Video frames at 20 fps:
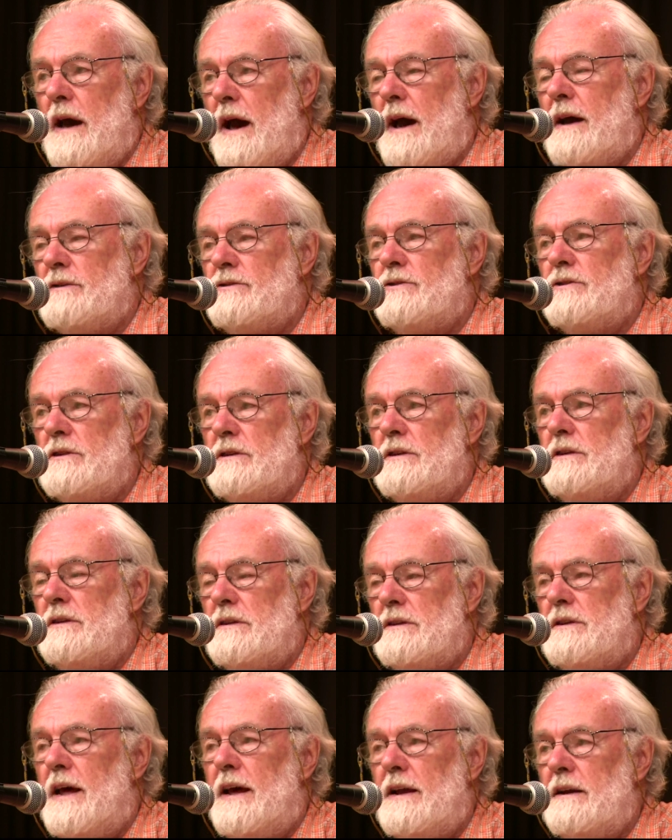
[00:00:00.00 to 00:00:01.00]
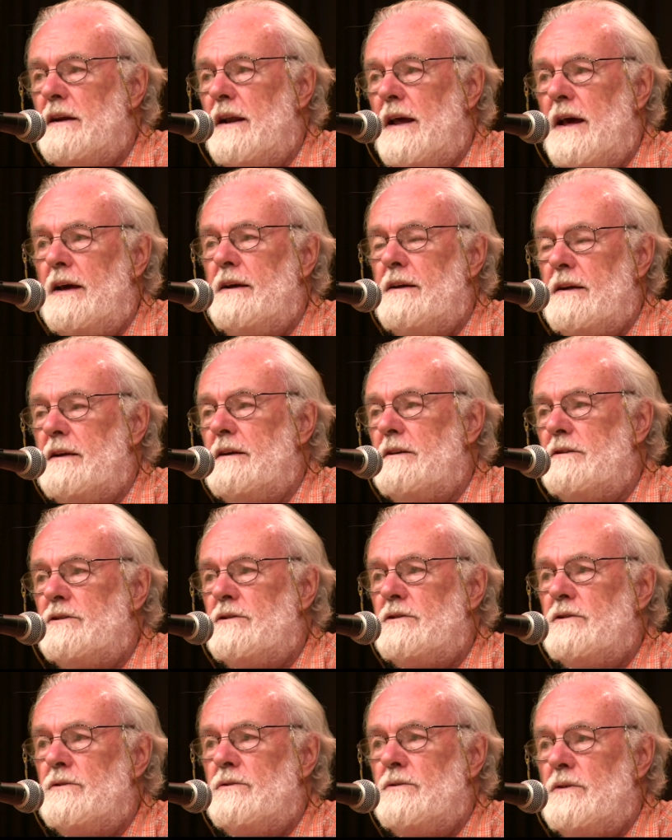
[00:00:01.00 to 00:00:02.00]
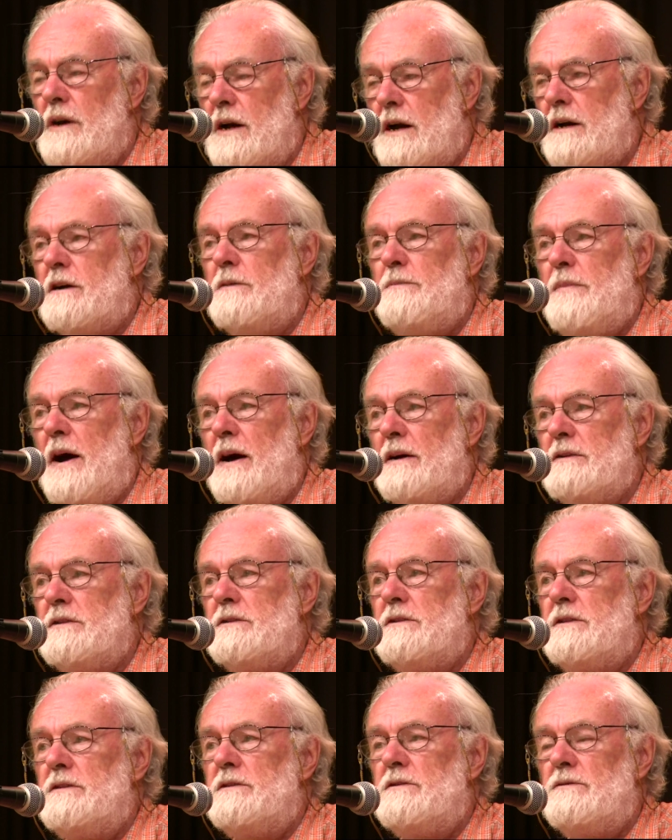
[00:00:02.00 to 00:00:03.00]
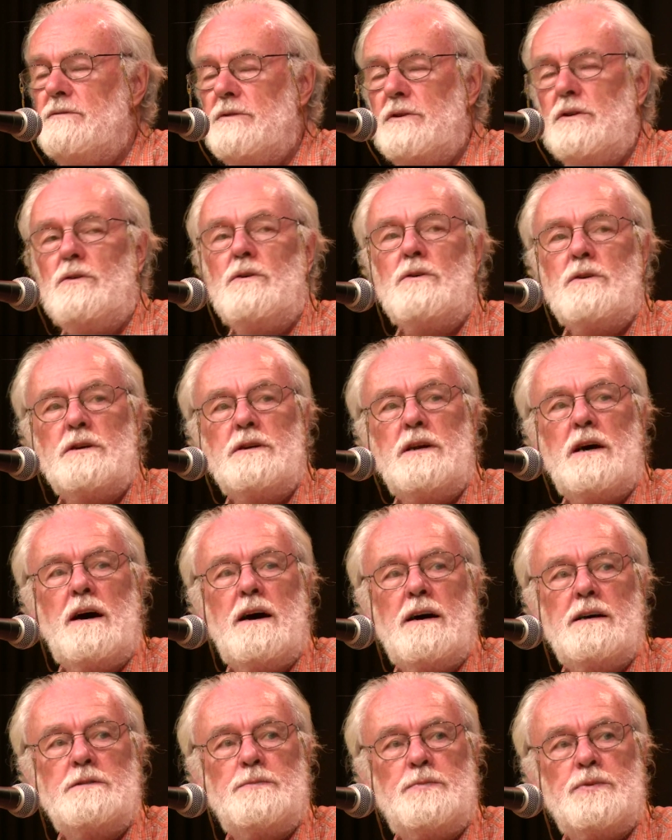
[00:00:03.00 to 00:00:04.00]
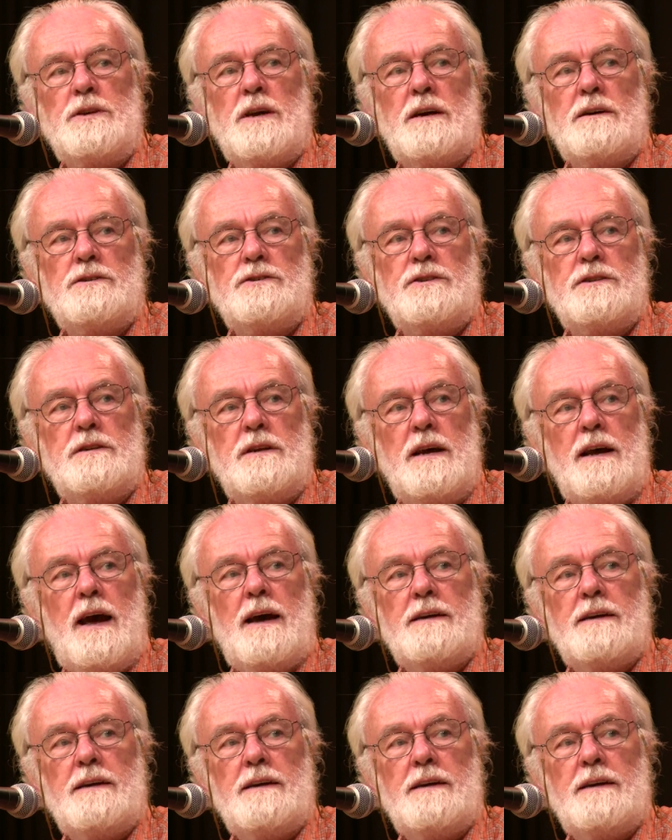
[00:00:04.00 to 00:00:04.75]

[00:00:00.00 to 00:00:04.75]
actually then led into a capacity to reorganize production